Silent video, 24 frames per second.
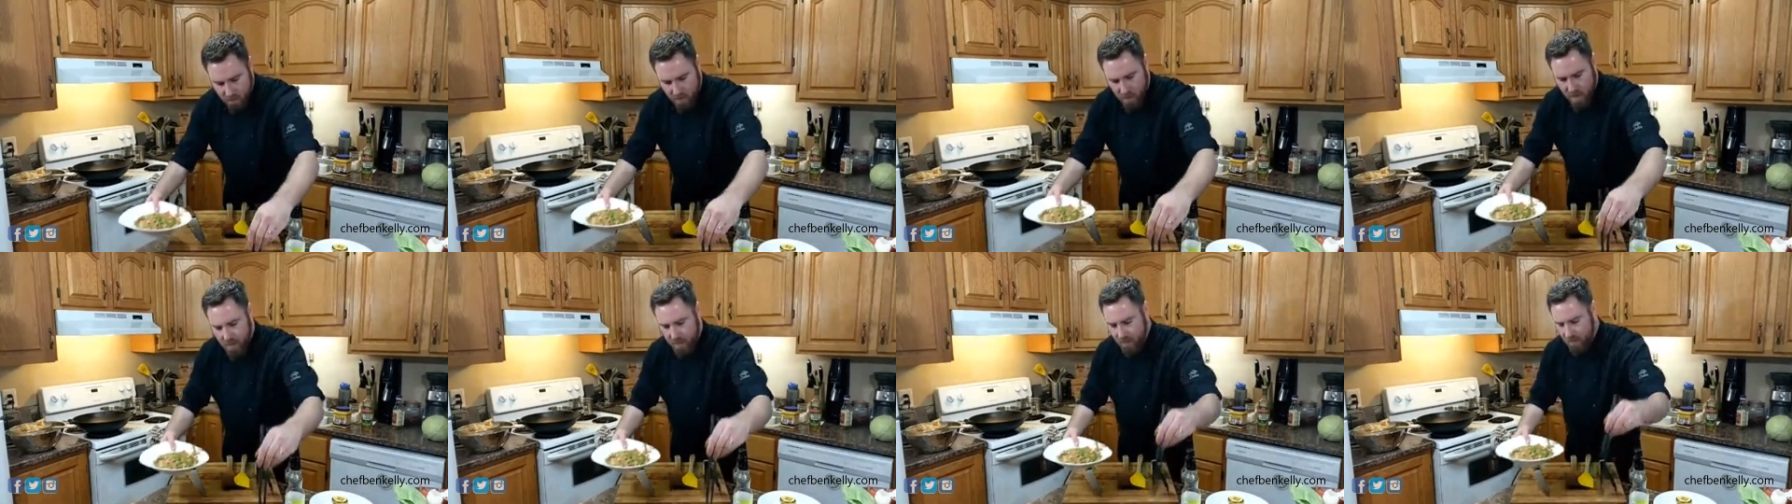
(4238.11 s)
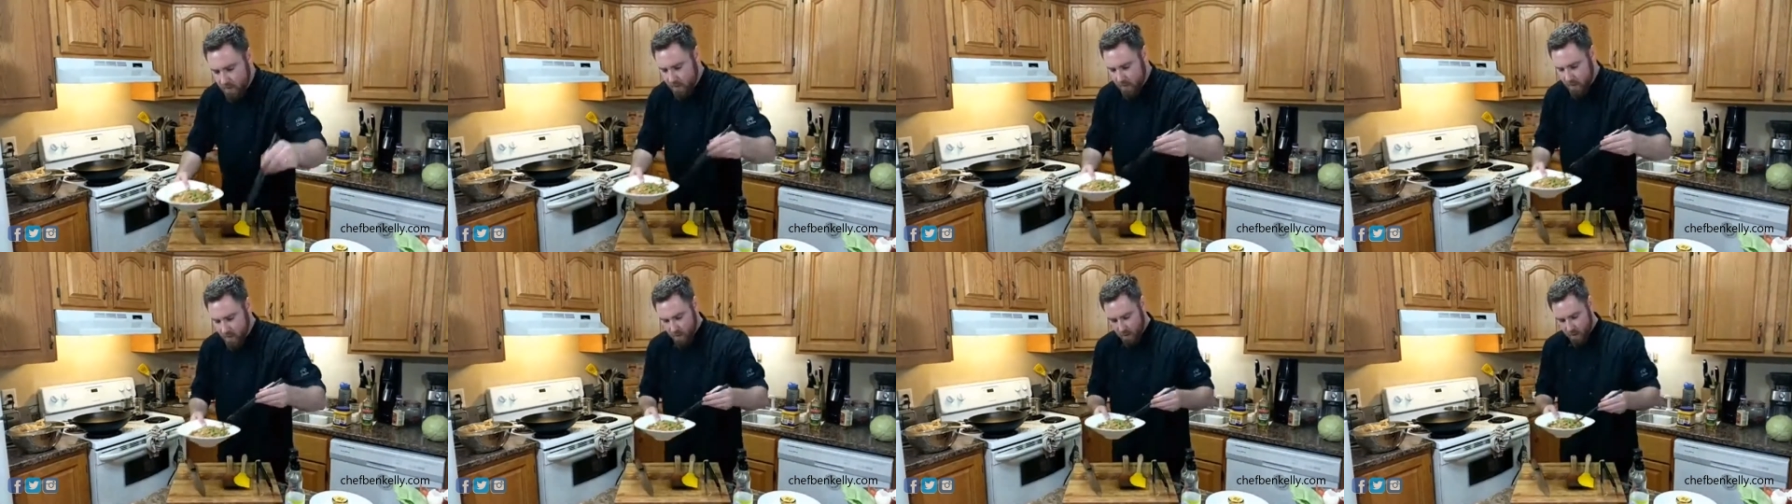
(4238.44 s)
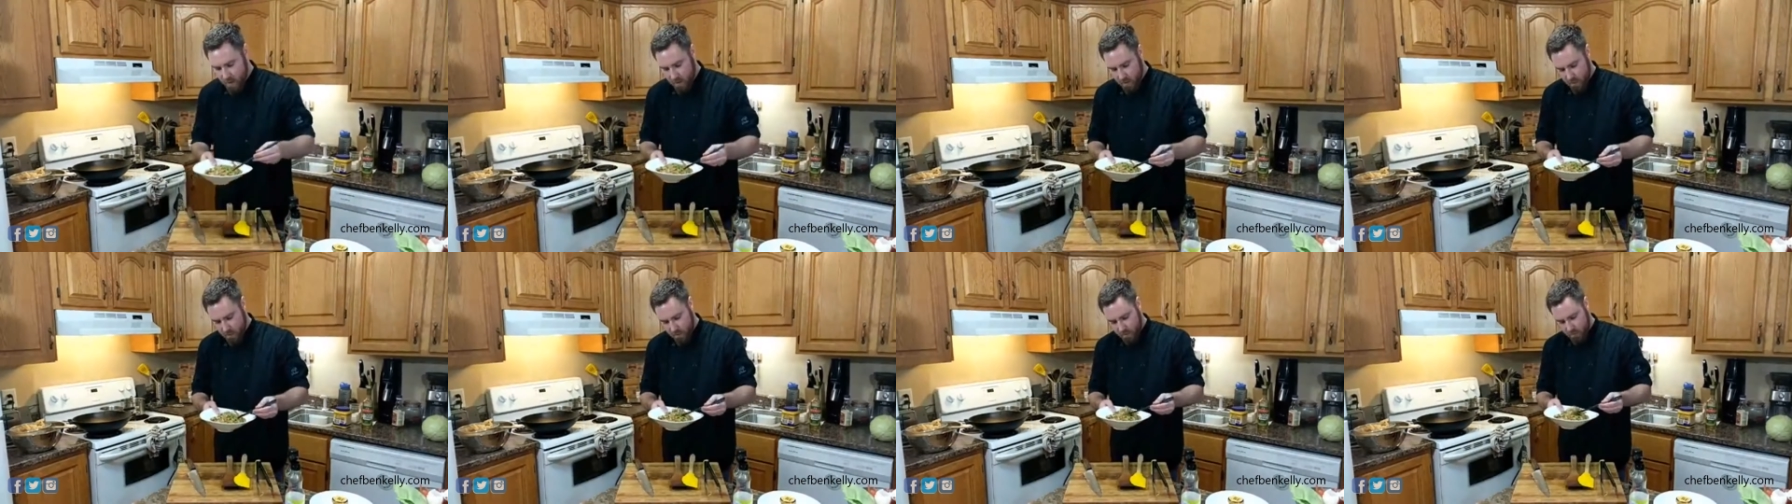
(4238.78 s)
the rice
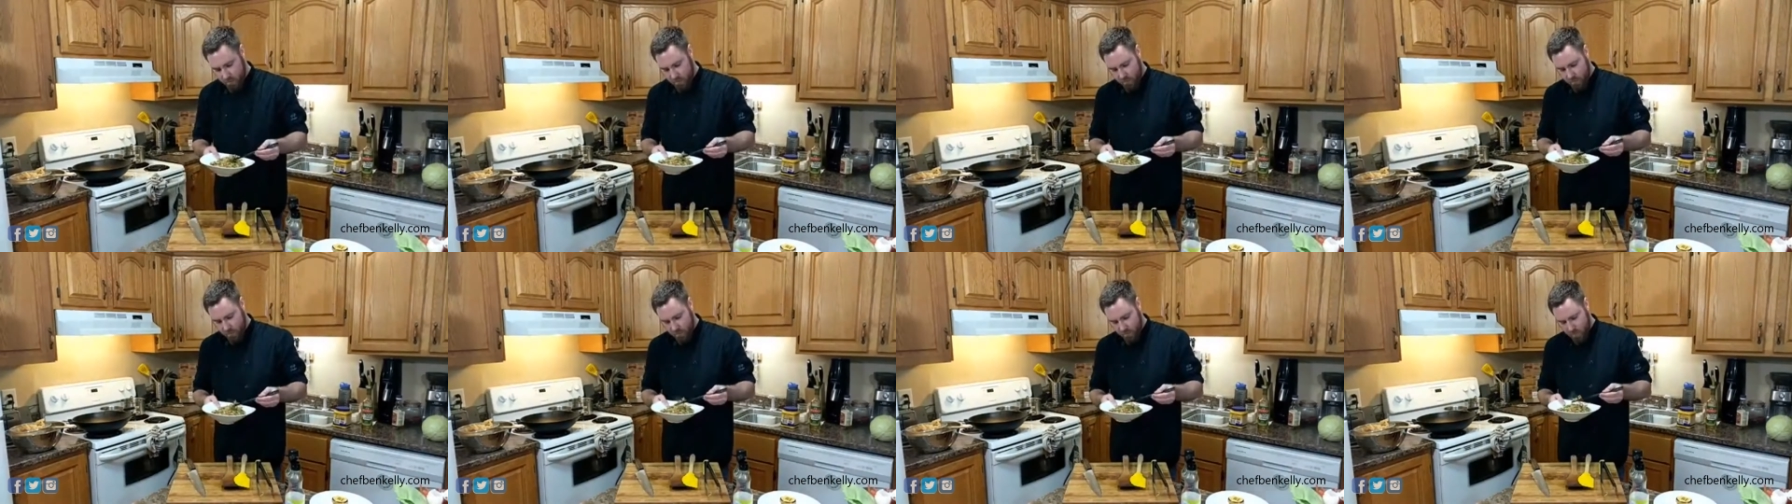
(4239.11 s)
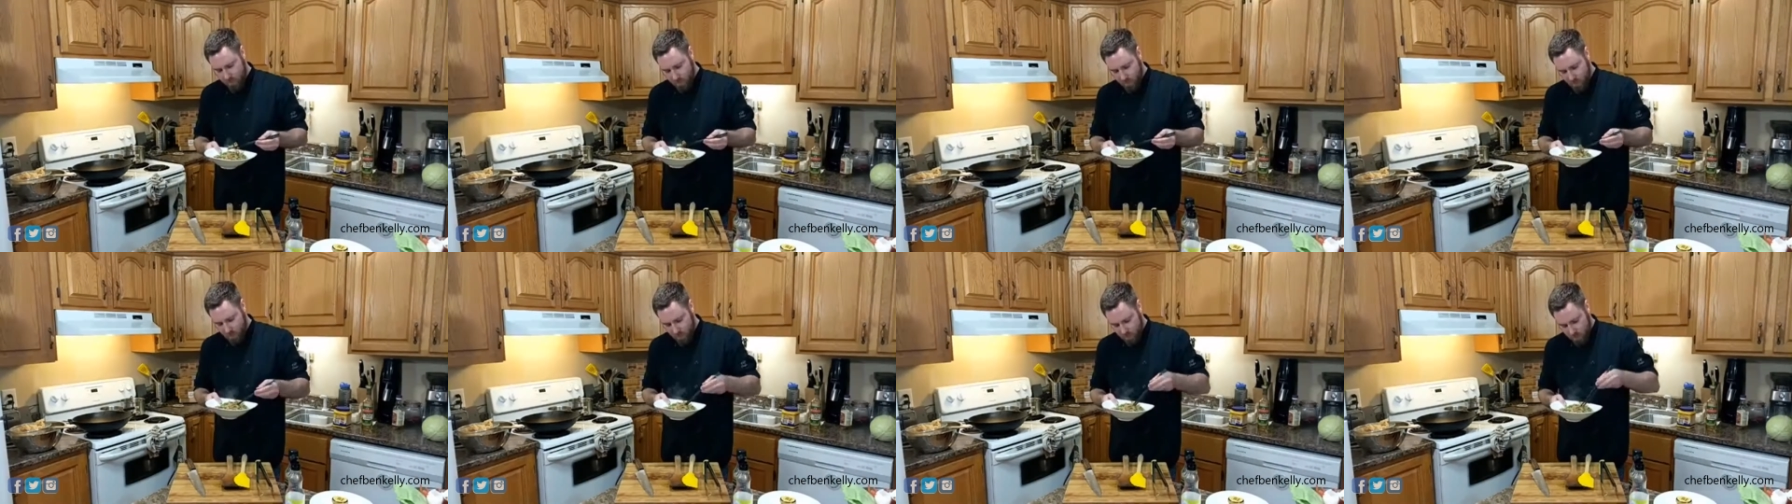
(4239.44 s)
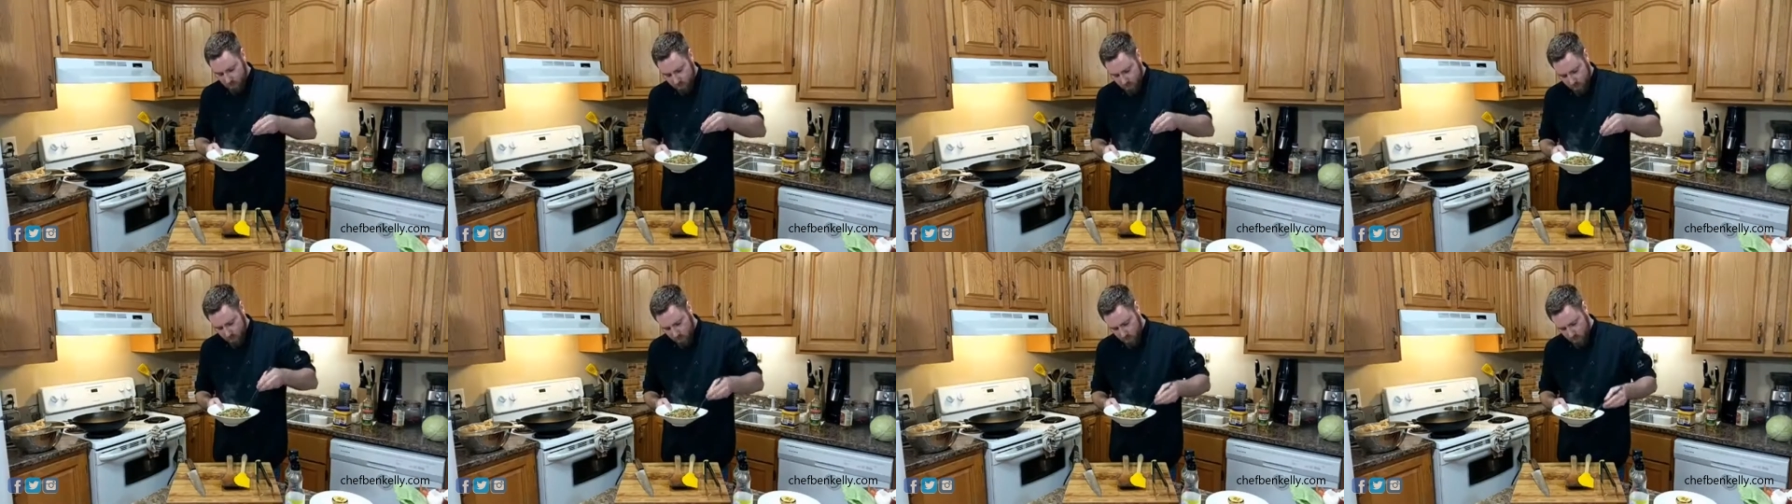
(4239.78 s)
here.
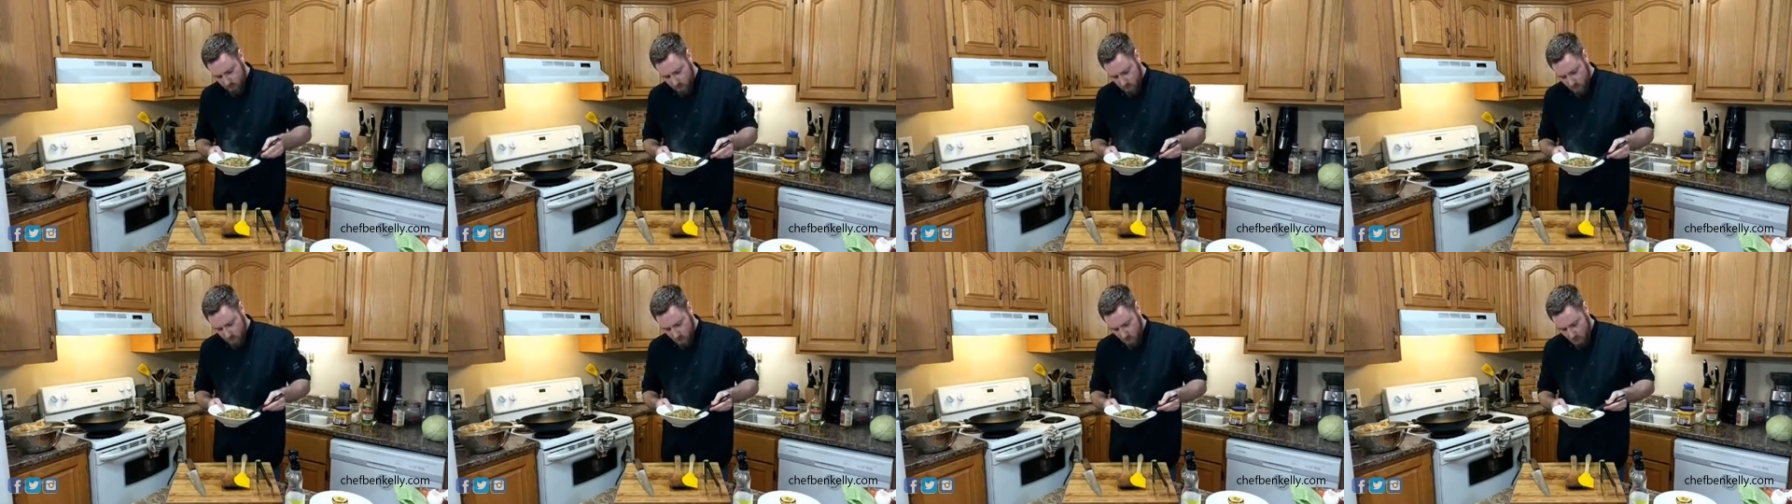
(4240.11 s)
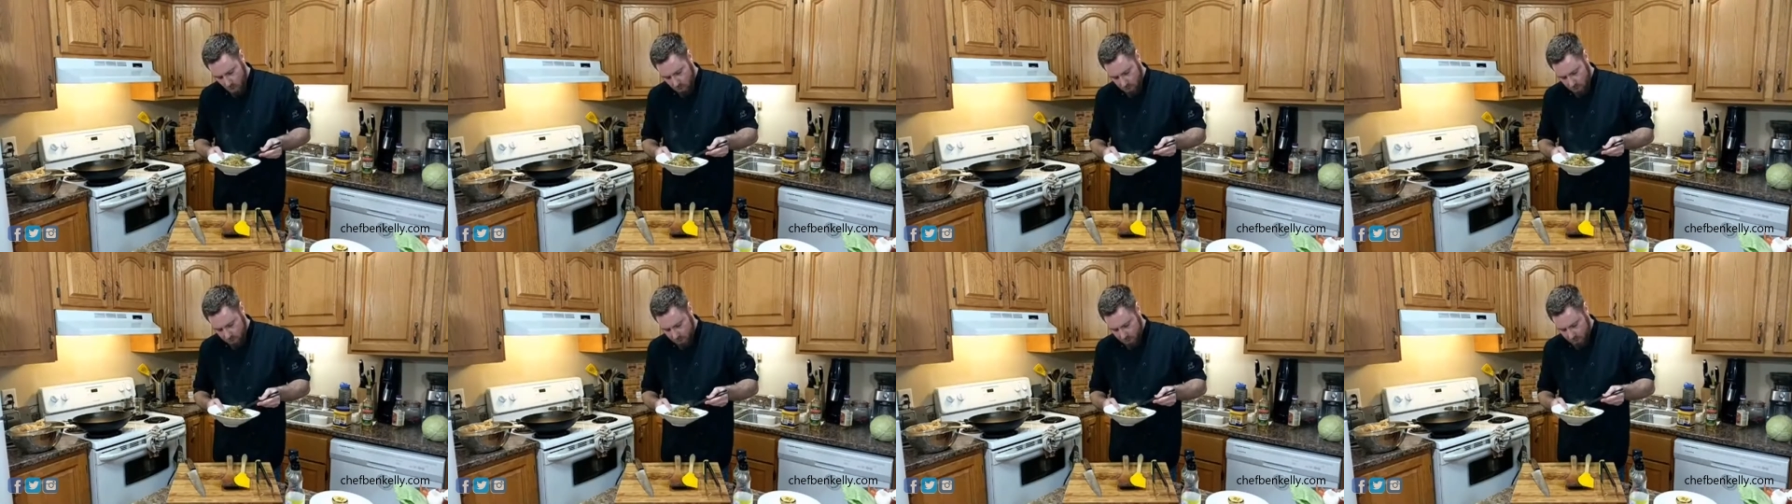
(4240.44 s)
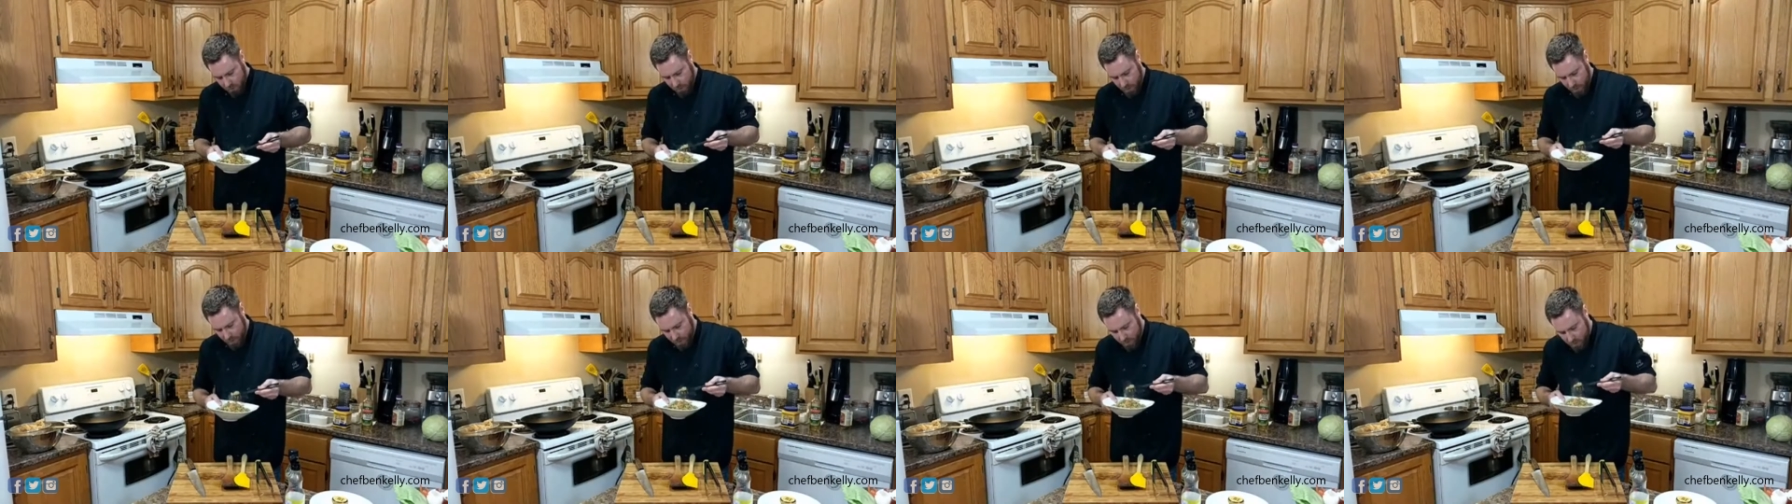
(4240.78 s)
Ooh,
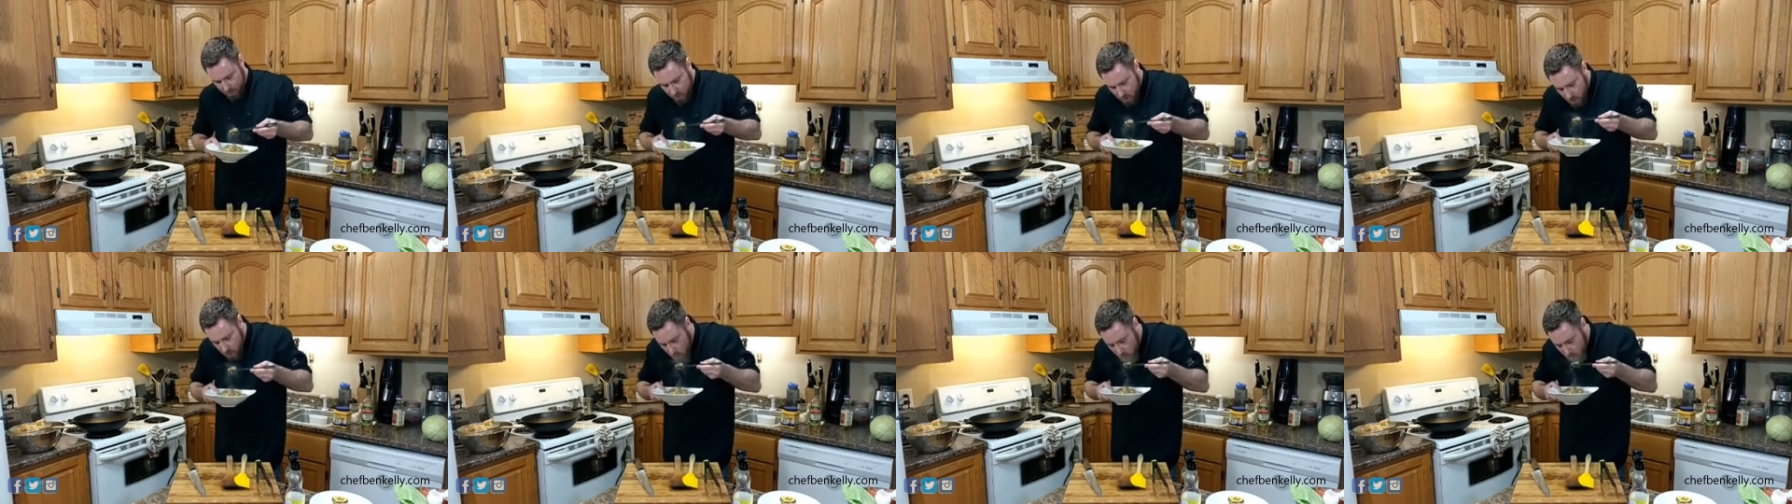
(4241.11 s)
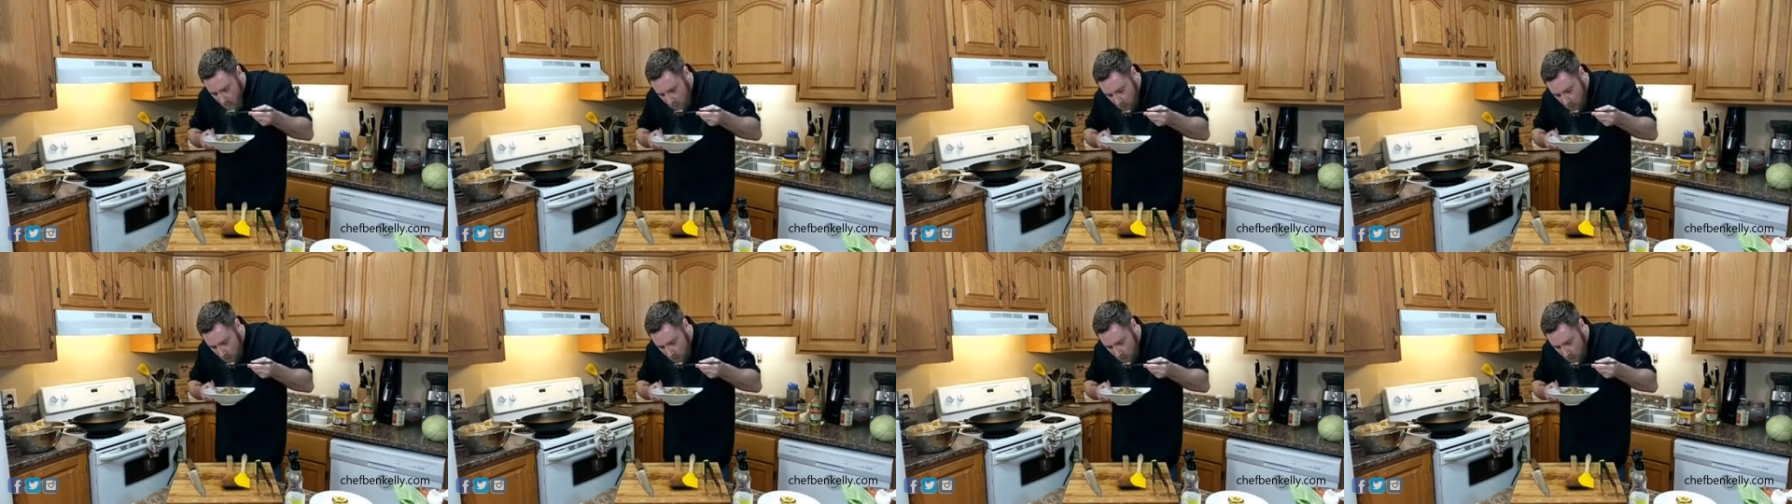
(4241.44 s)
she's hot.